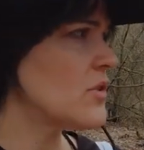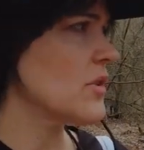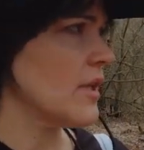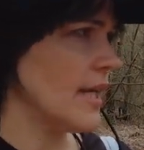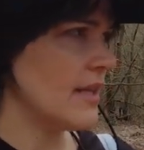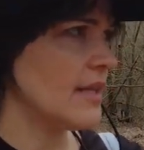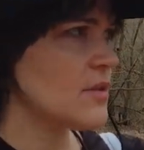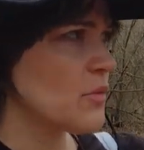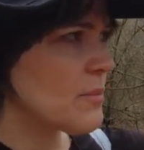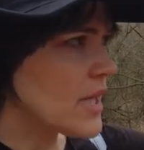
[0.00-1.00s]
So, like,
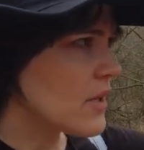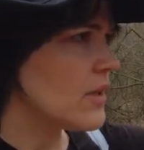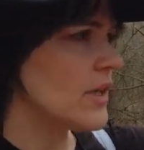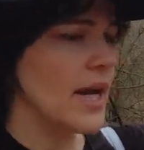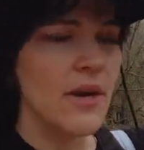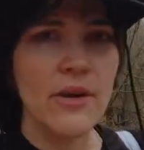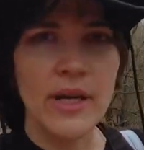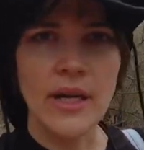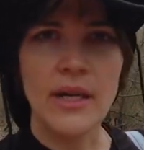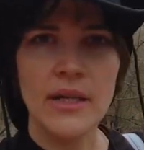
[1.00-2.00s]
this would be a good
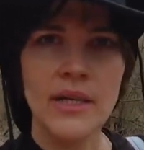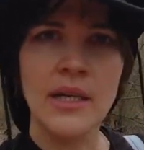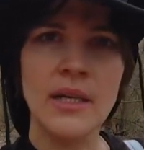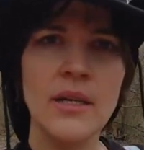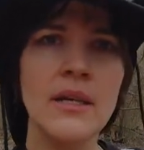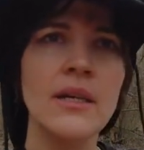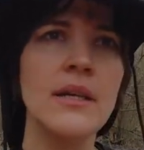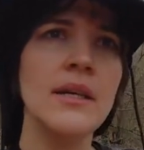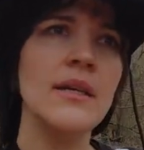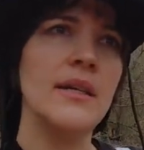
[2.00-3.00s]
area
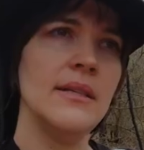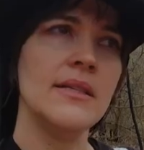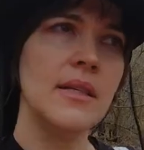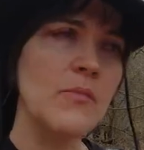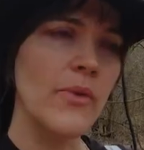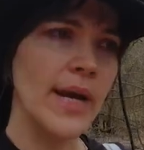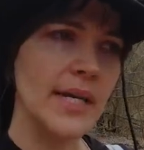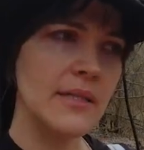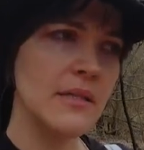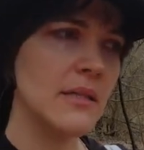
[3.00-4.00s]
in some
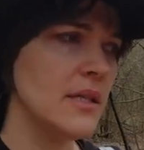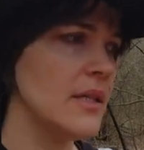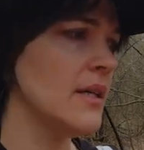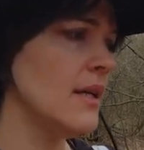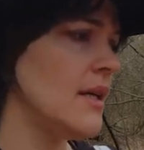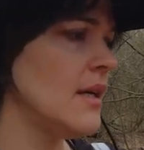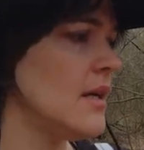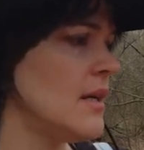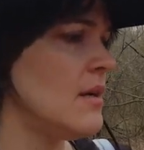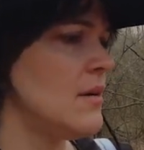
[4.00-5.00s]
ways
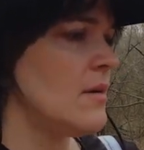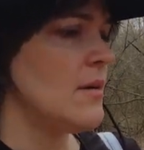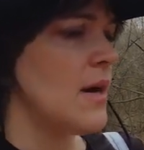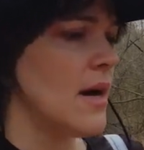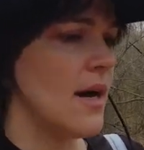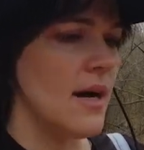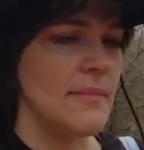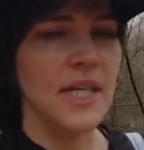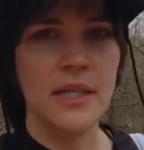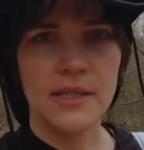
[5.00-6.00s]

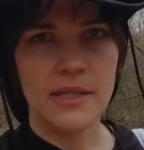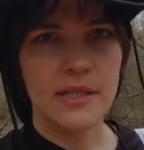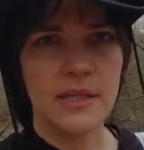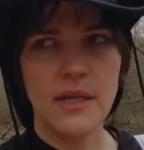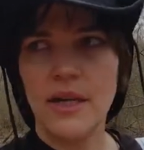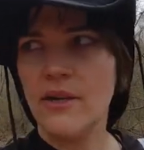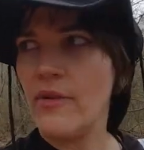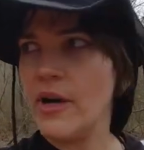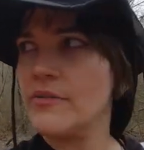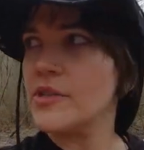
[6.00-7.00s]
uh, because it's kind
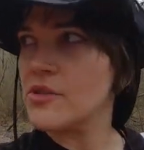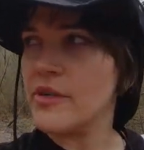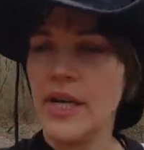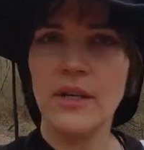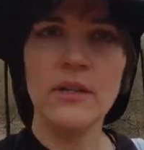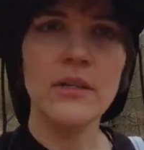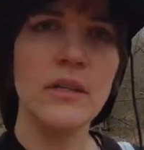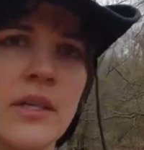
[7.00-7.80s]
of off the trail,